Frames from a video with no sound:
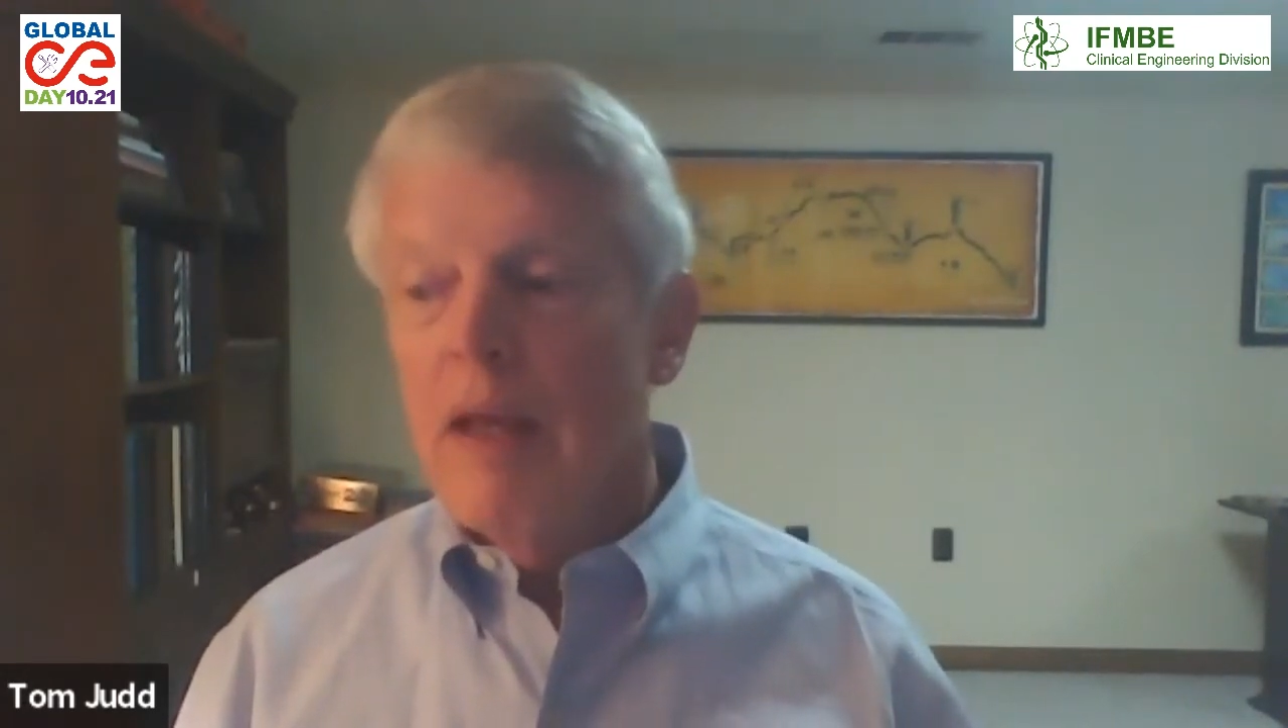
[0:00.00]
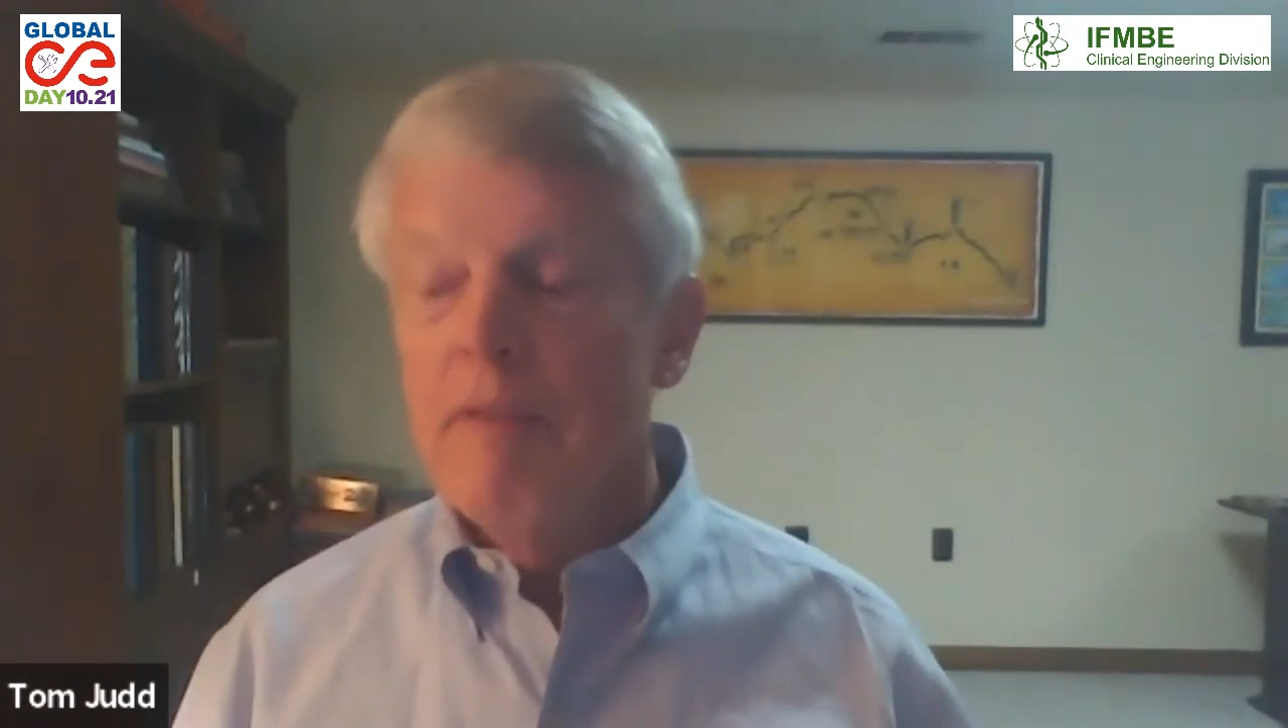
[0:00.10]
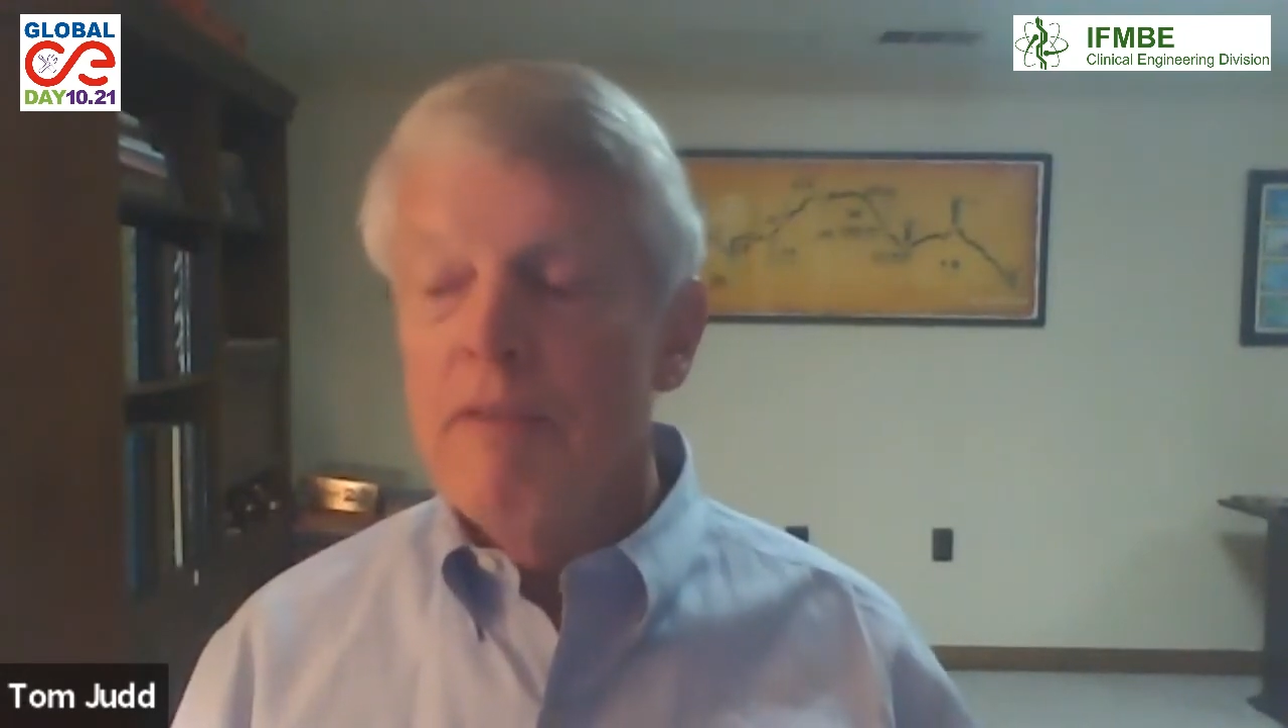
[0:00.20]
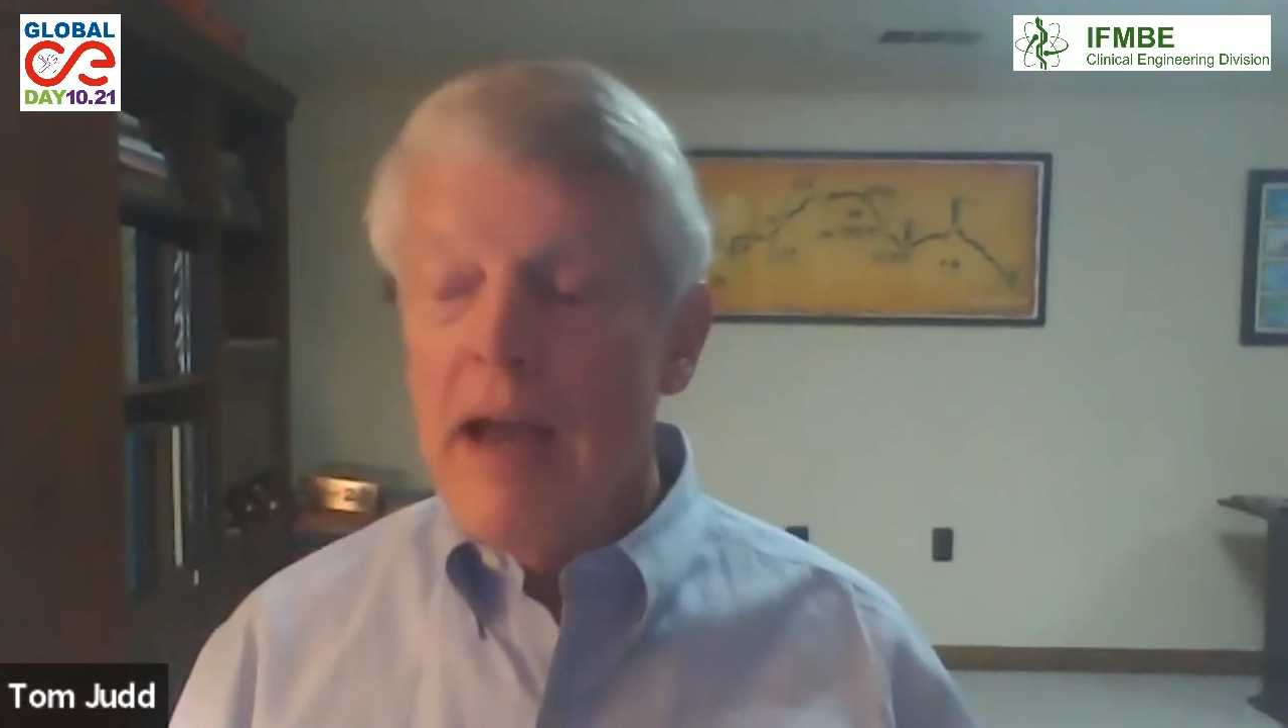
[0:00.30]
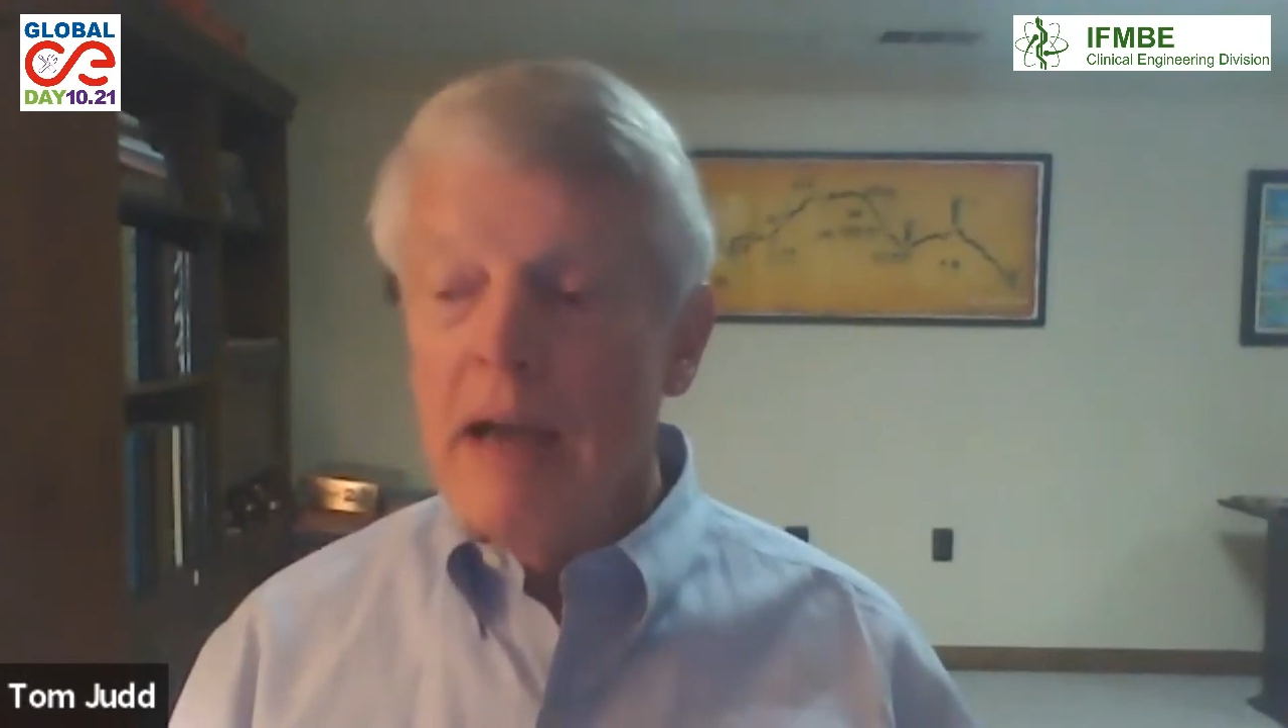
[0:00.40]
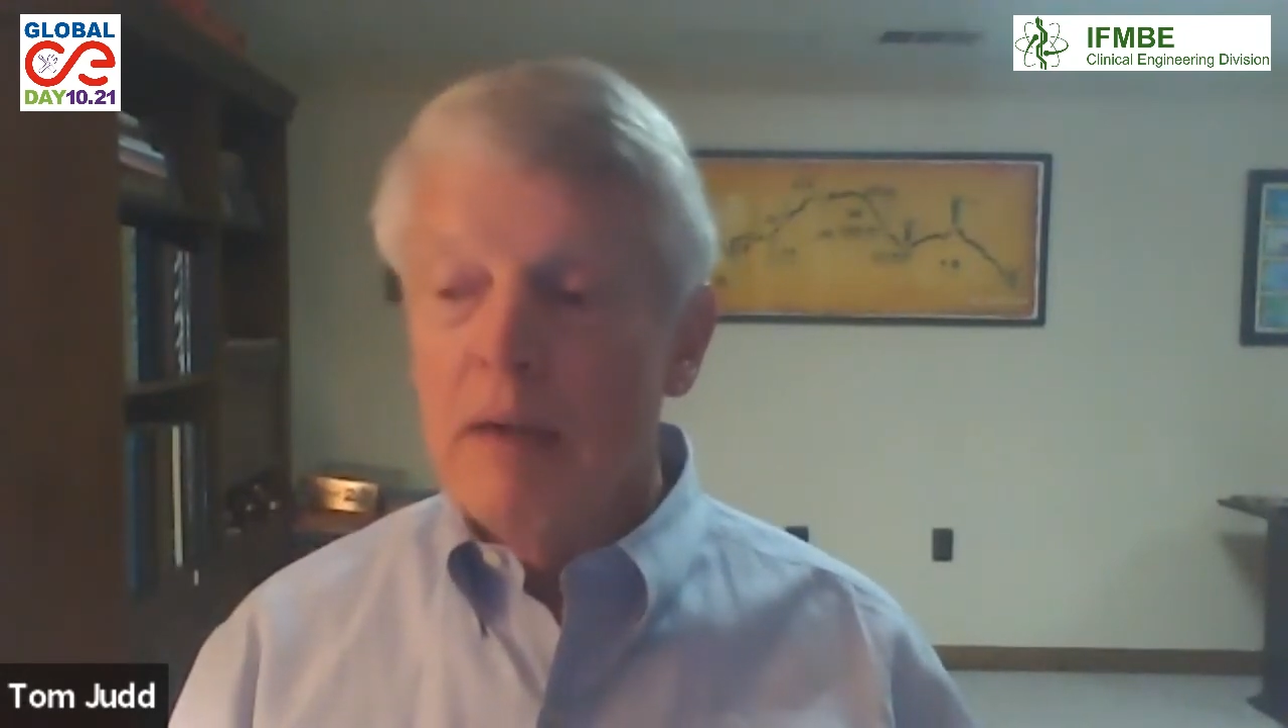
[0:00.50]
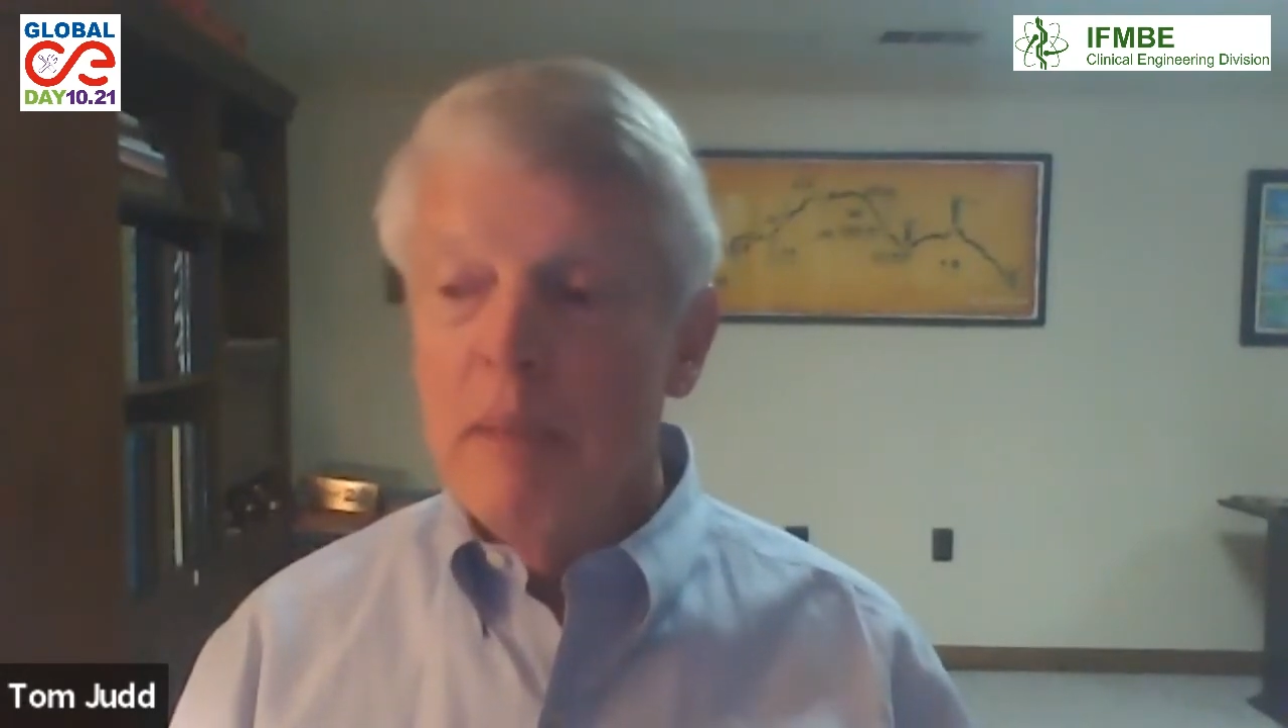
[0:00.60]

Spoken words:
In fact,